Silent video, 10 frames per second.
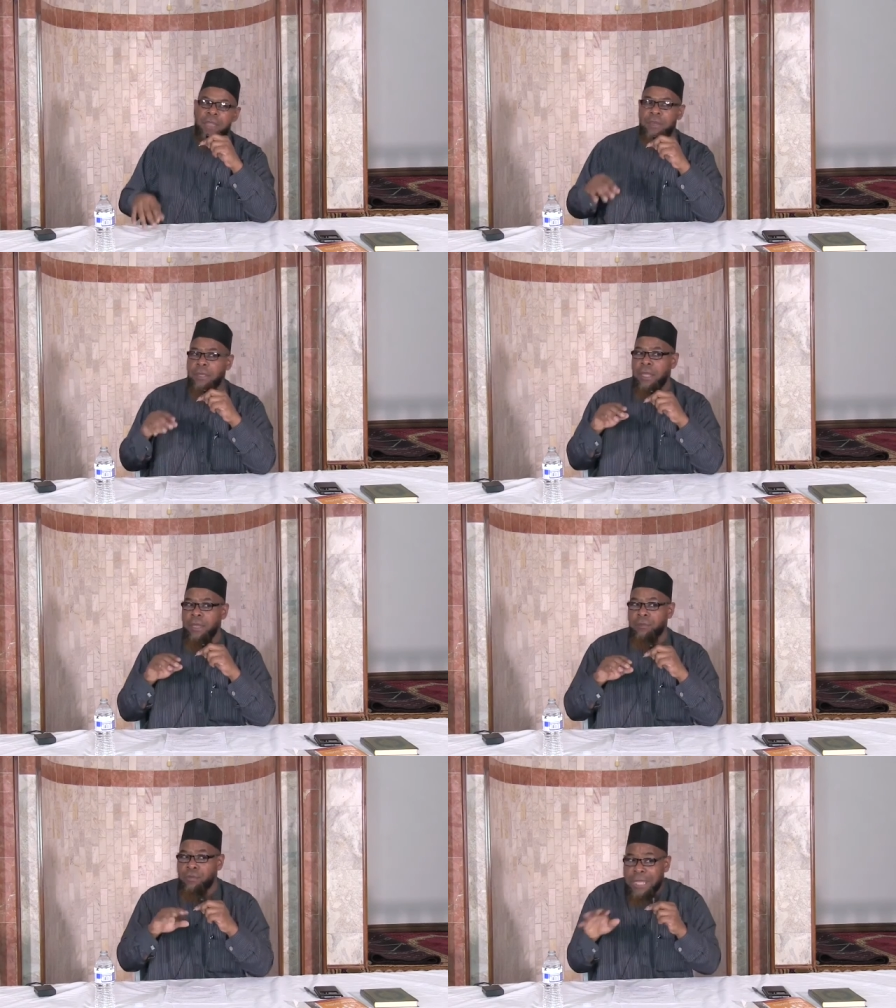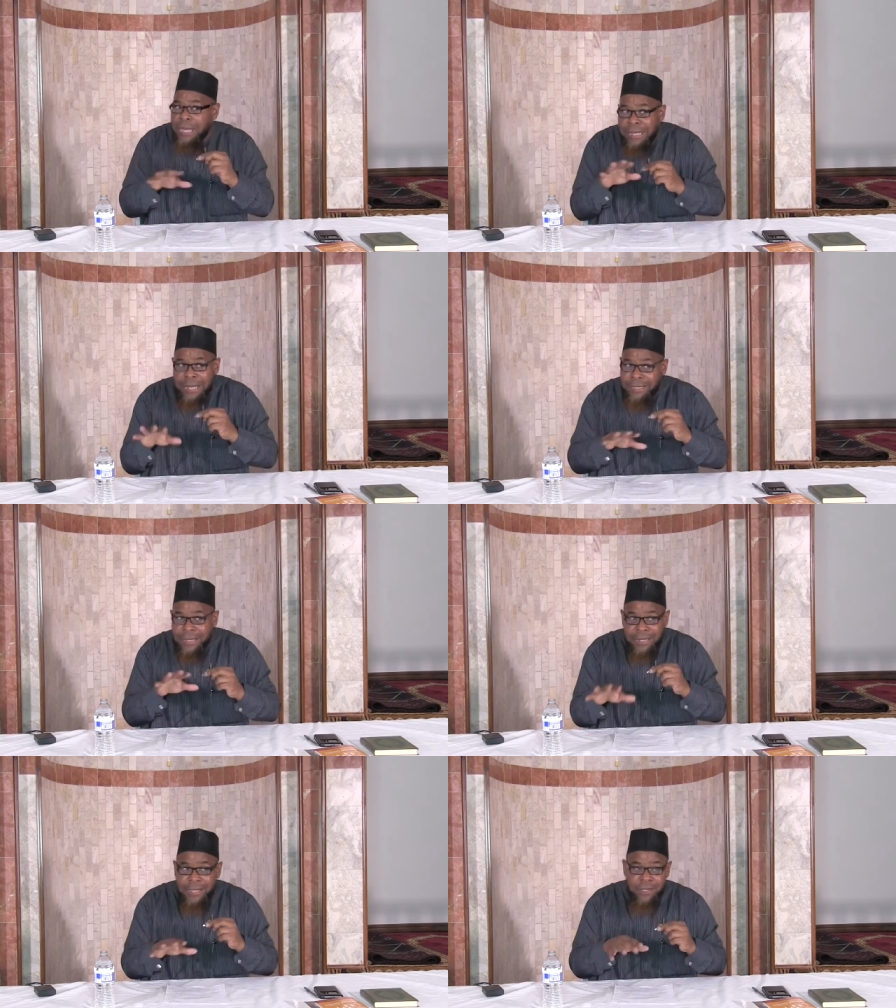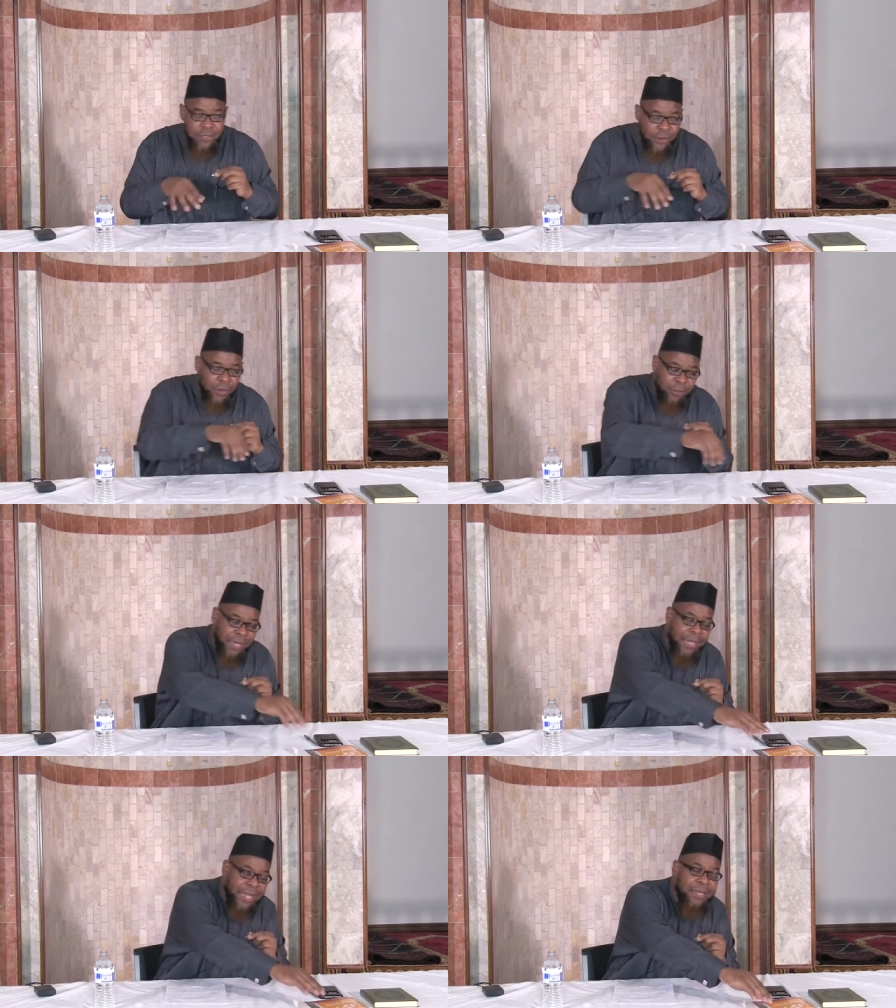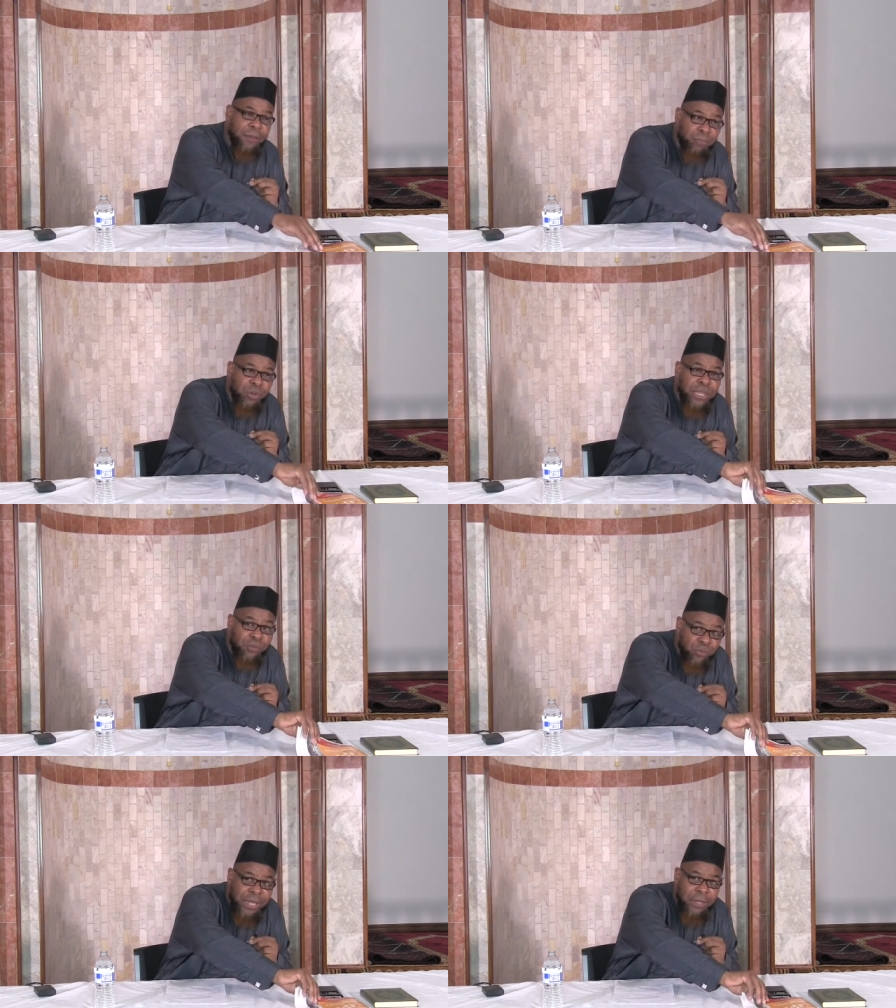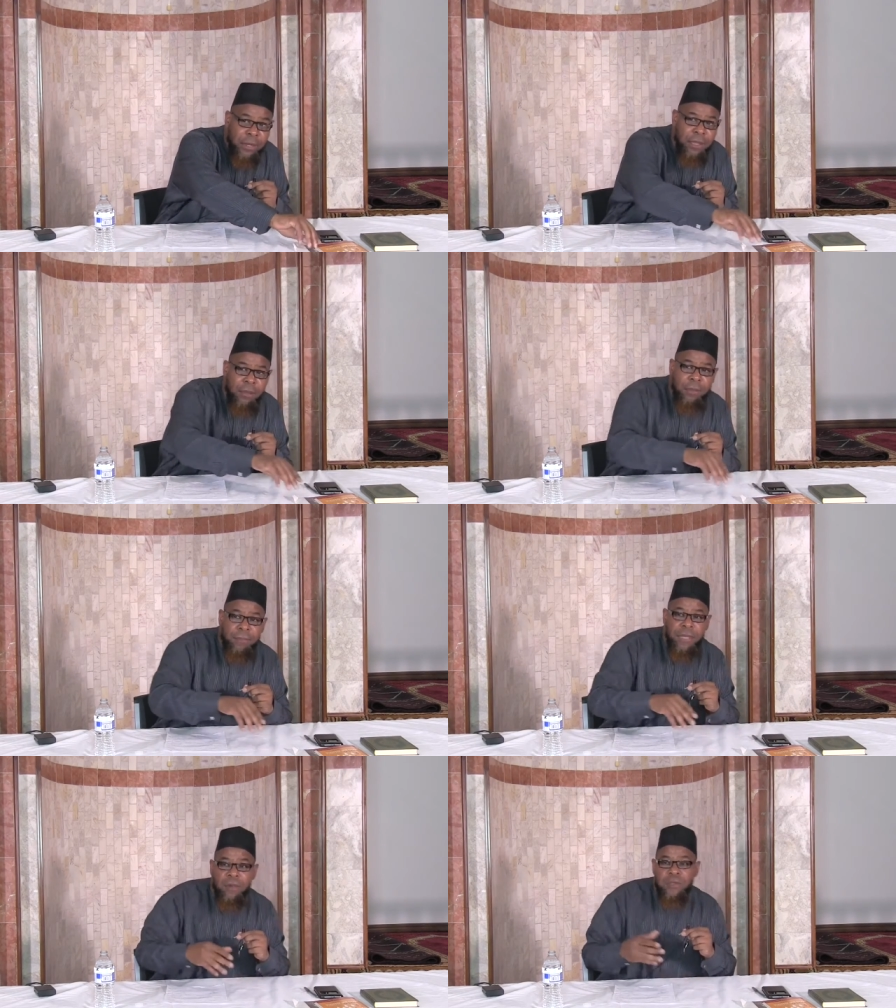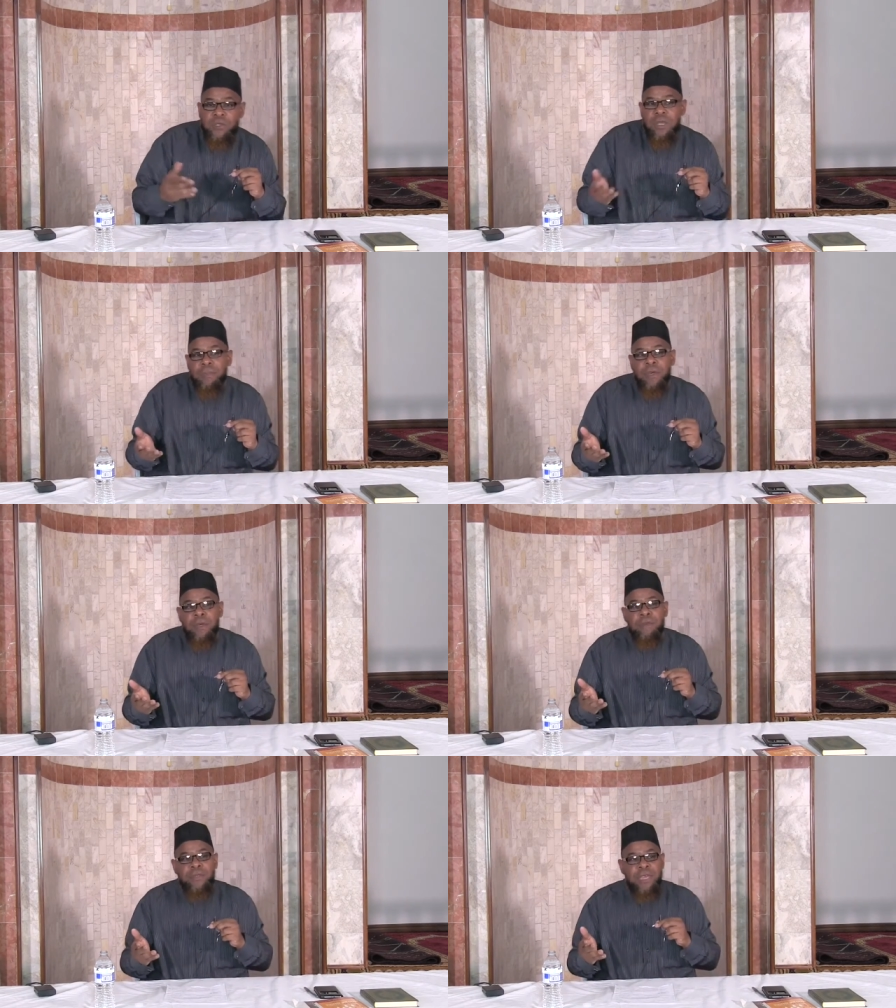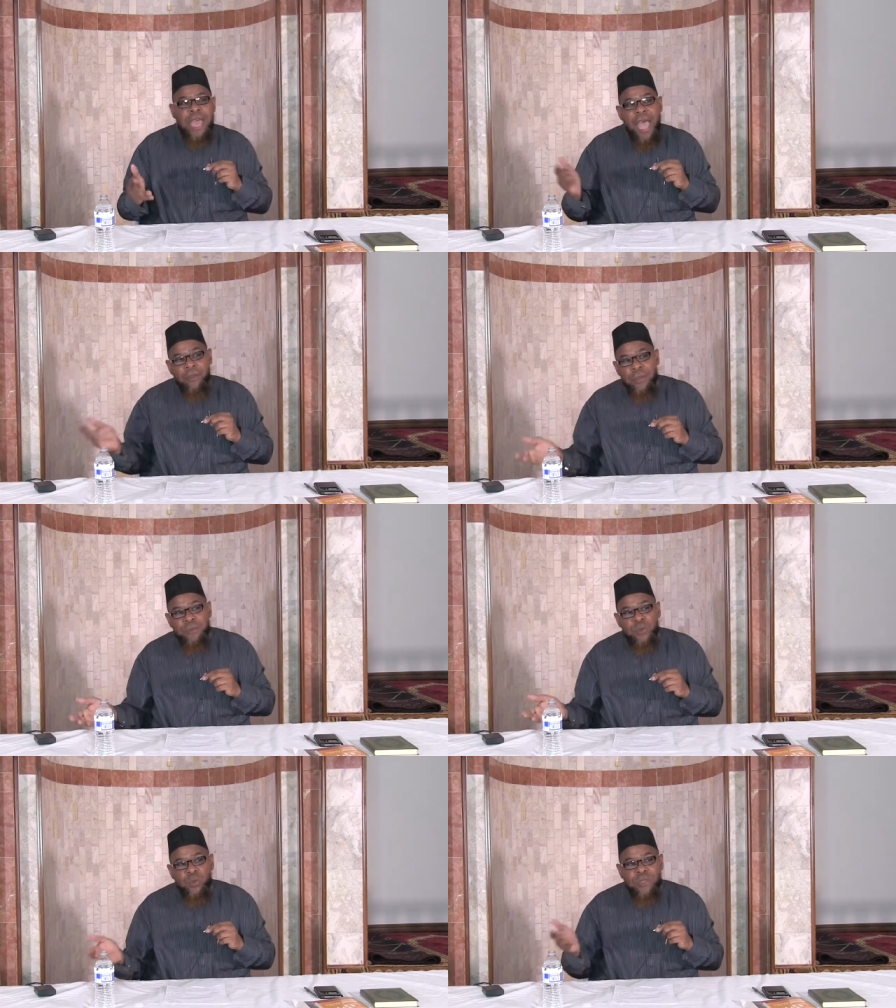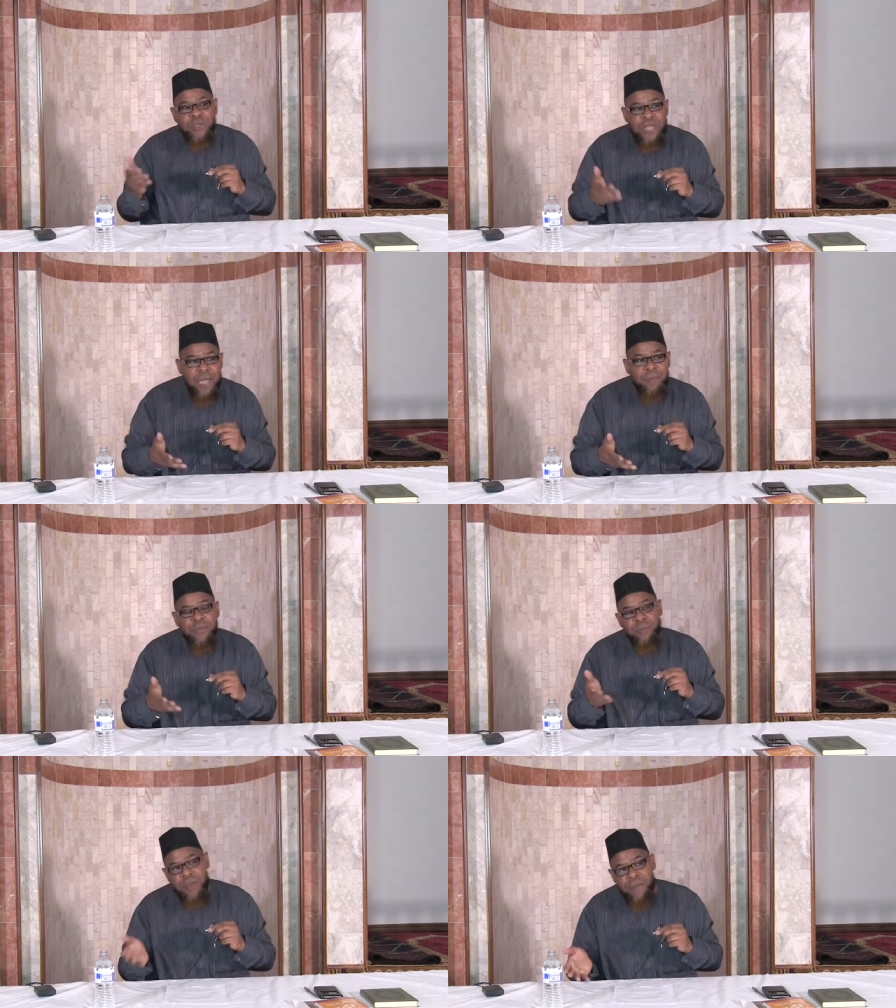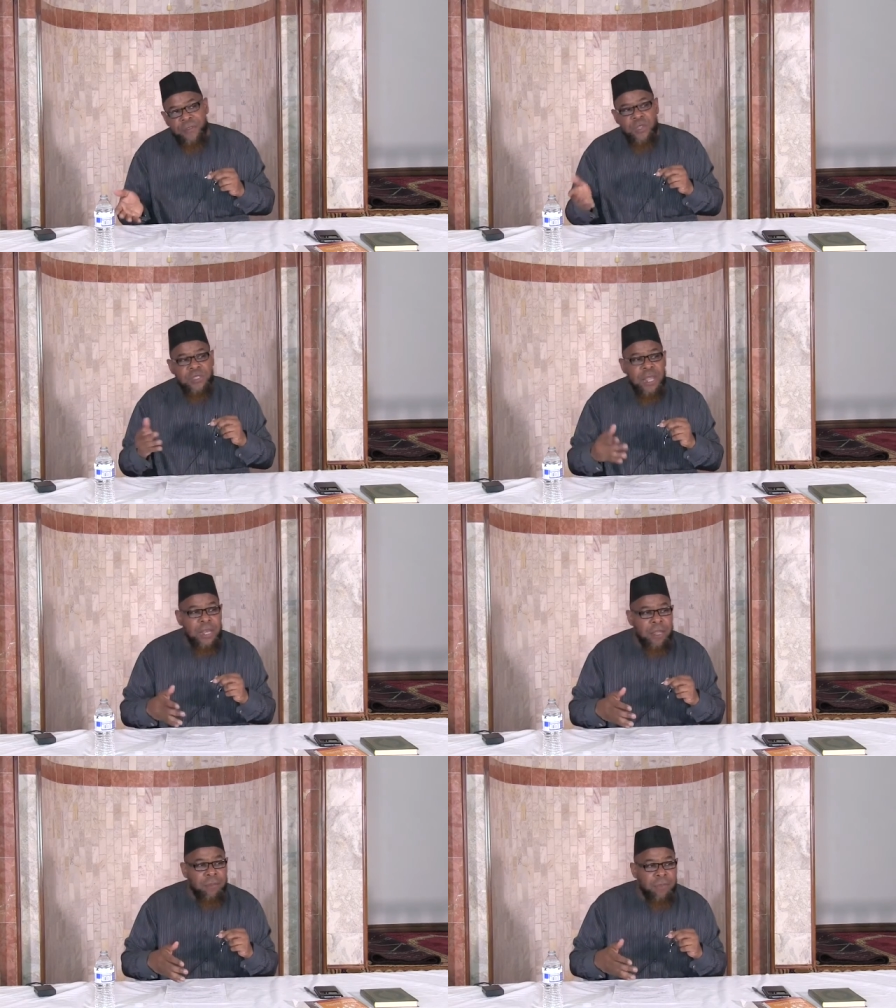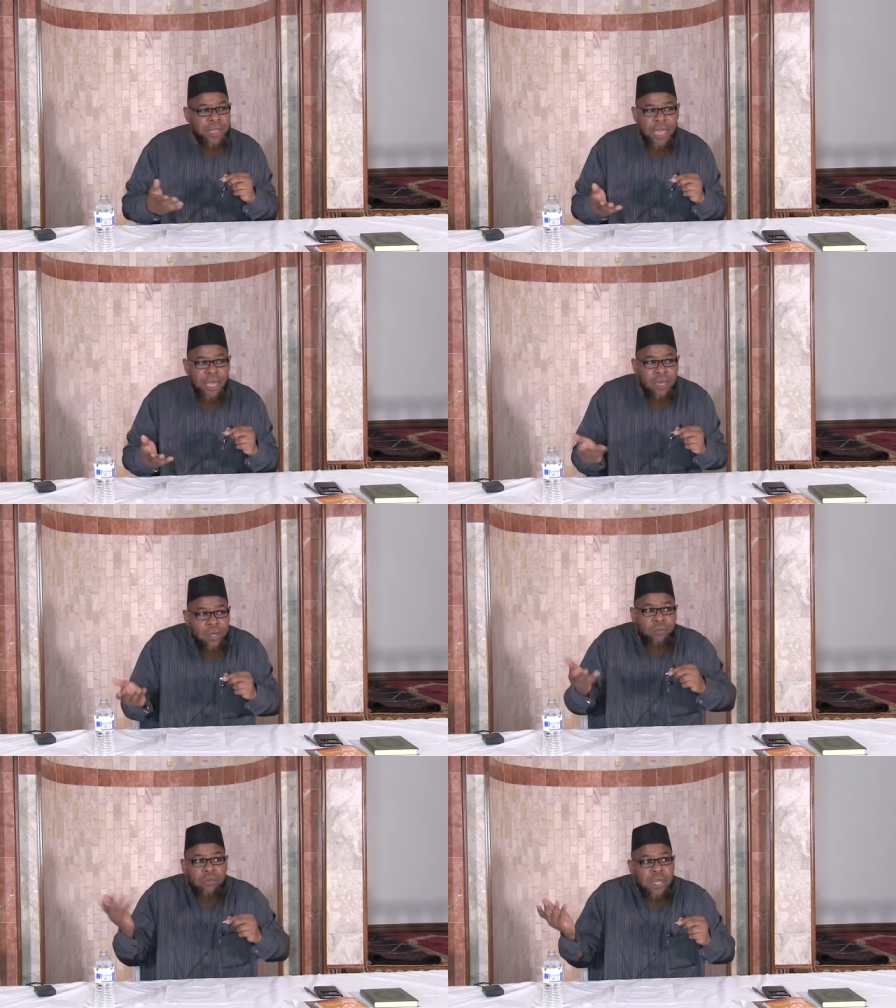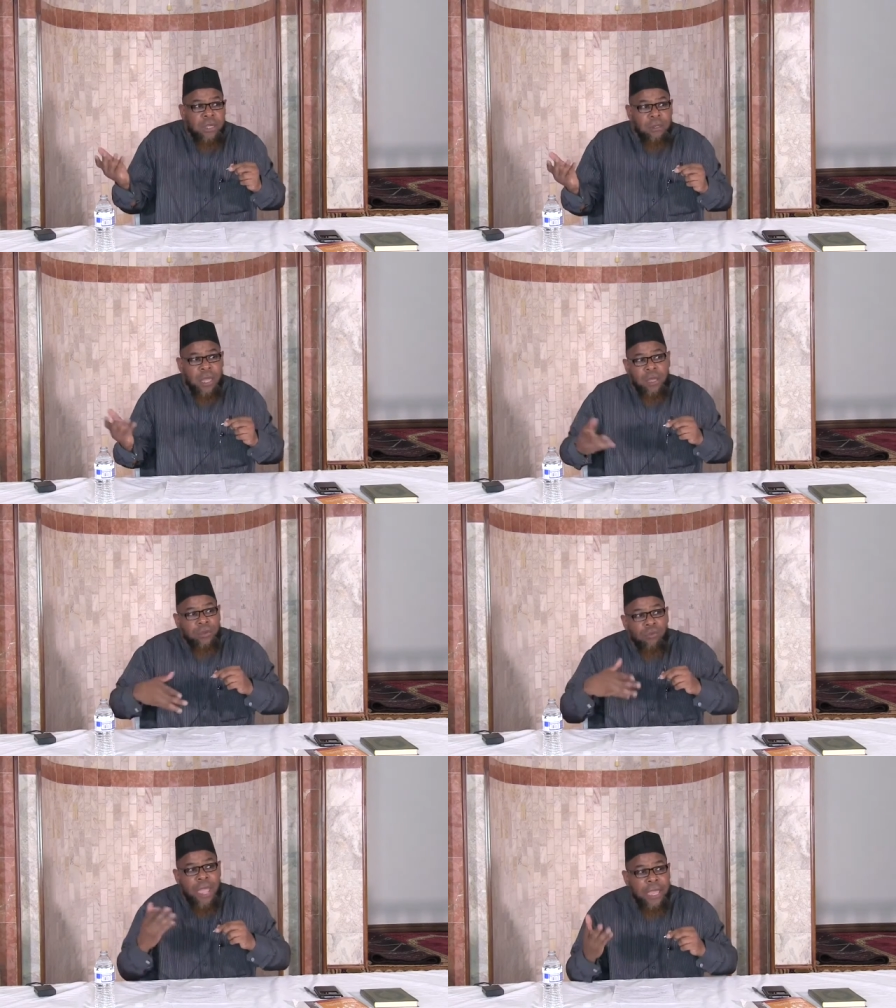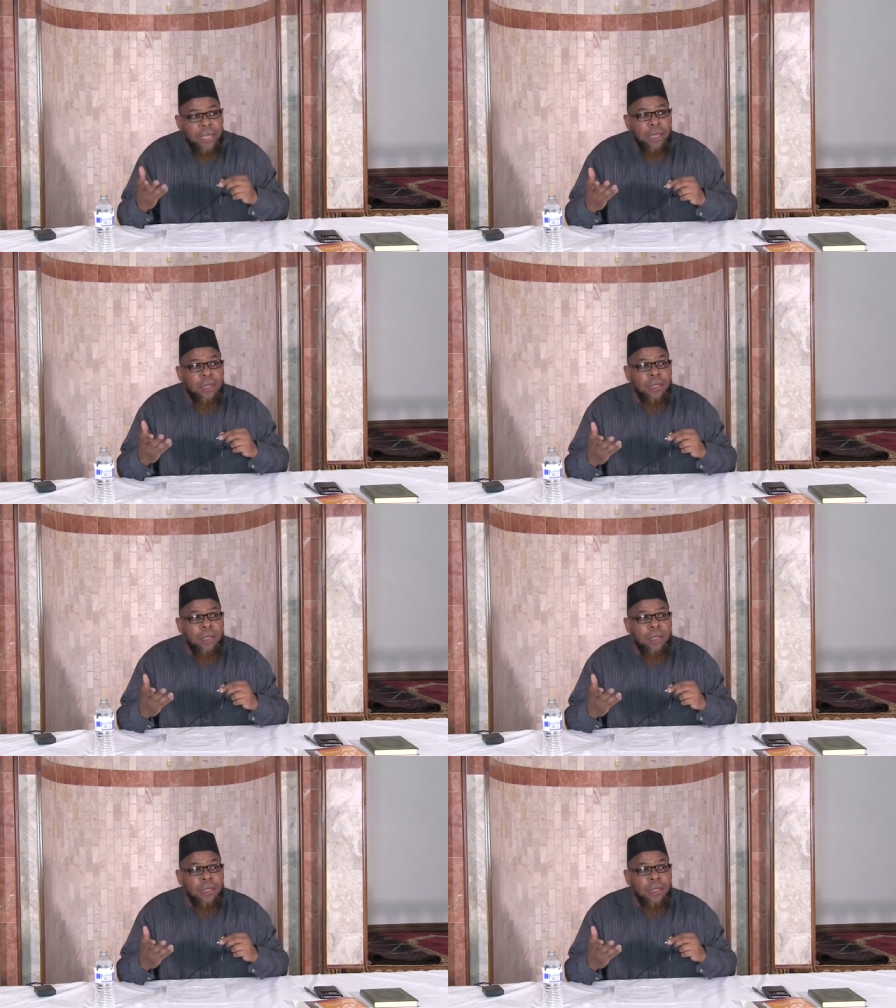And reading doesn't necessarily mean getting a book and read, because some of the Arabs during the time of the Prophet they couldn't read, they couldn't write.